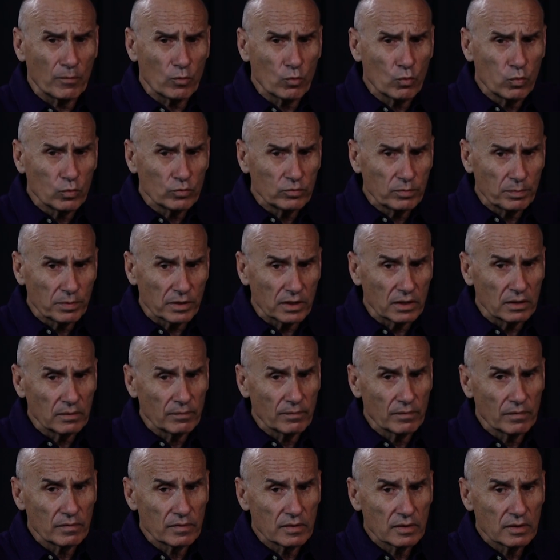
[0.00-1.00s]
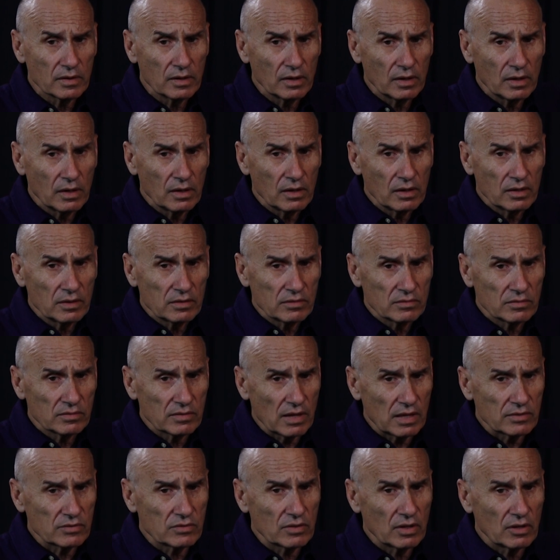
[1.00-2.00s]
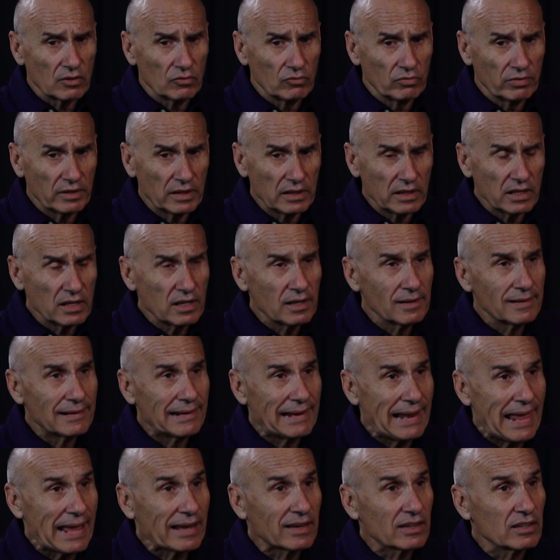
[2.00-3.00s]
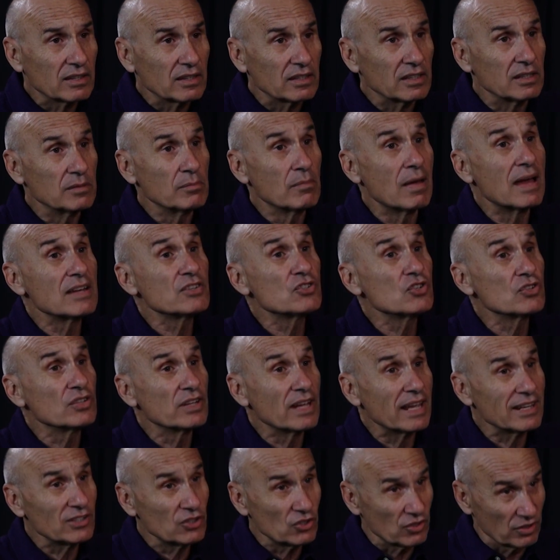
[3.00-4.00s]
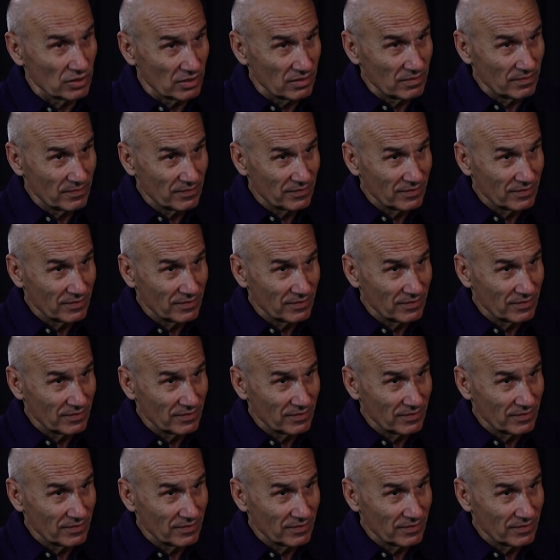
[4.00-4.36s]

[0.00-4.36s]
Could be that they really lack imagination.